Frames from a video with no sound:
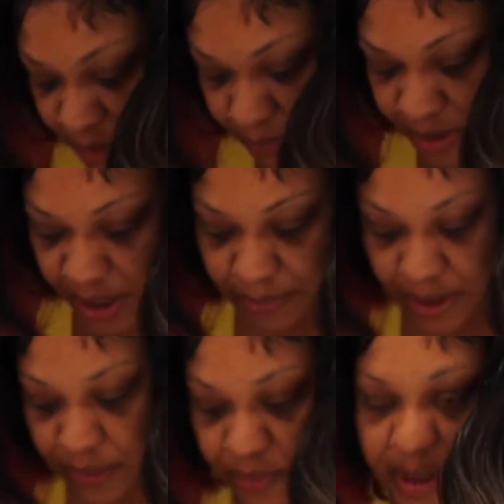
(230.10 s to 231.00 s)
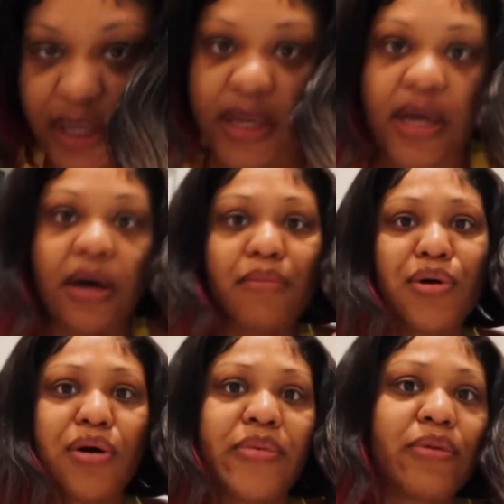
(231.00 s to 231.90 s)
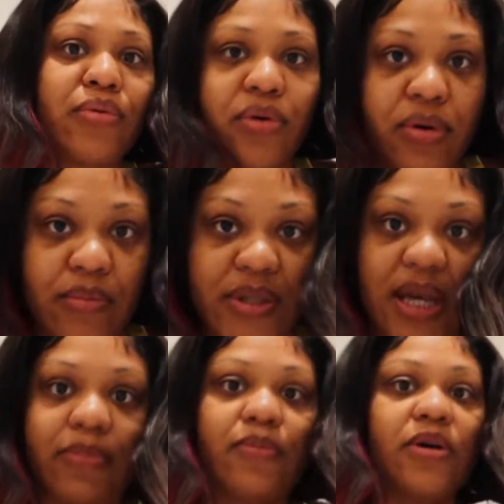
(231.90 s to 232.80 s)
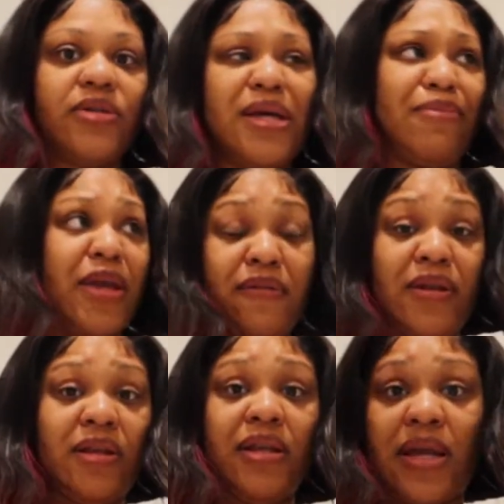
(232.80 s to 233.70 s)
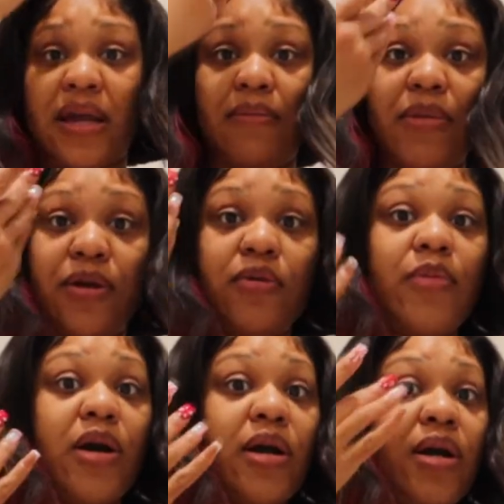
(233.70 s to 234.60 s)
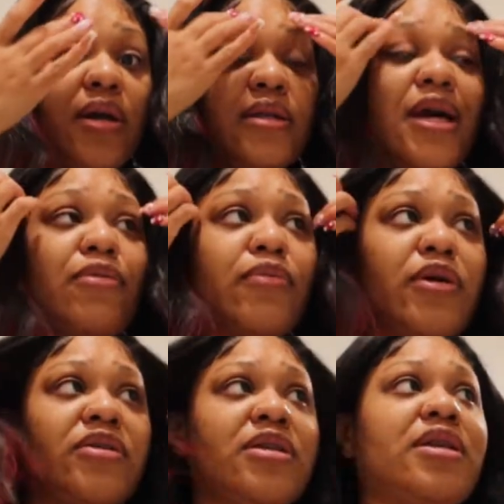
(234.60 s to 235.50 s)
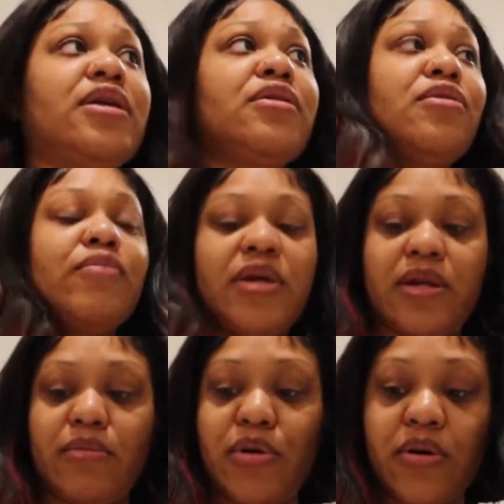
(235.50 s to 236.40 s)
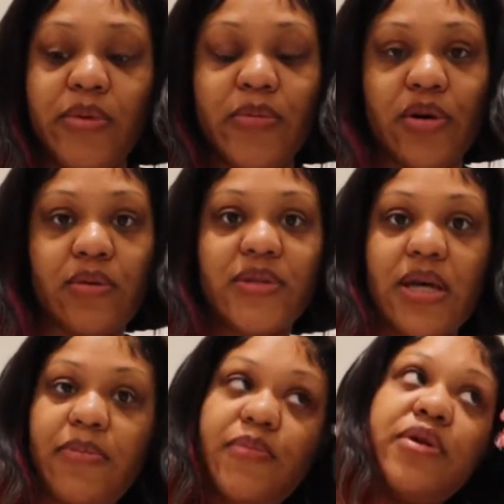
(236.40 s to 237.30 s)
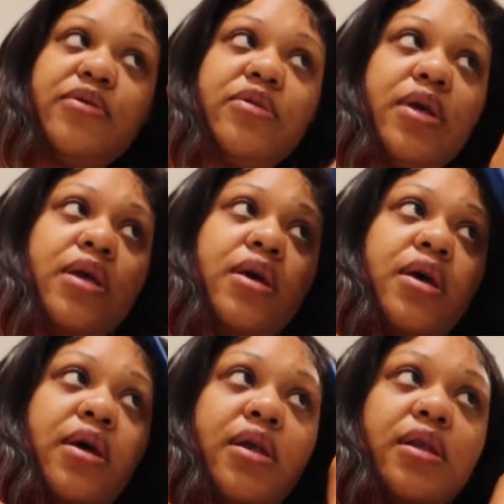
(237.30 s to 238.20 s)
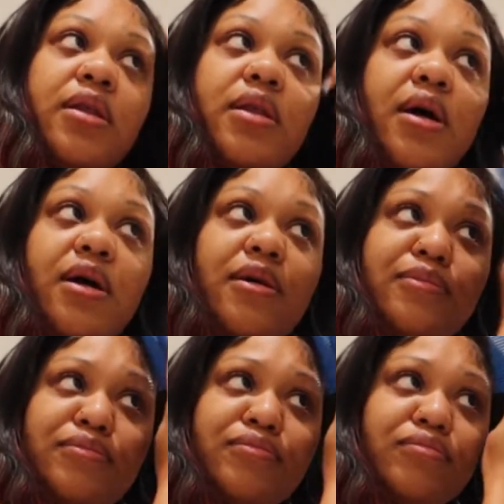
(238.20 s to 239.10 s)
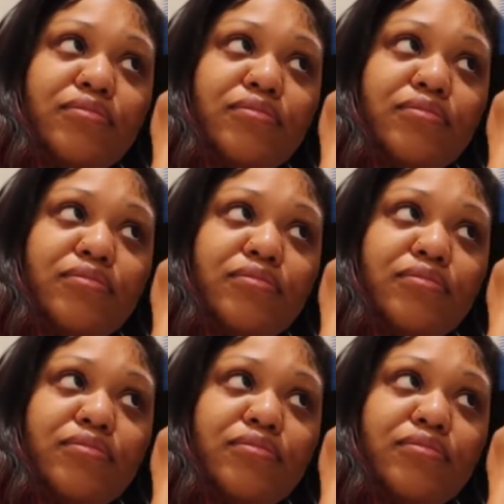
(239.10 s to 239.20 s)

But I'm not really a balby ball type of person. I'm definitely not a middle part type of person, let alone being a balby ball type of person. Um,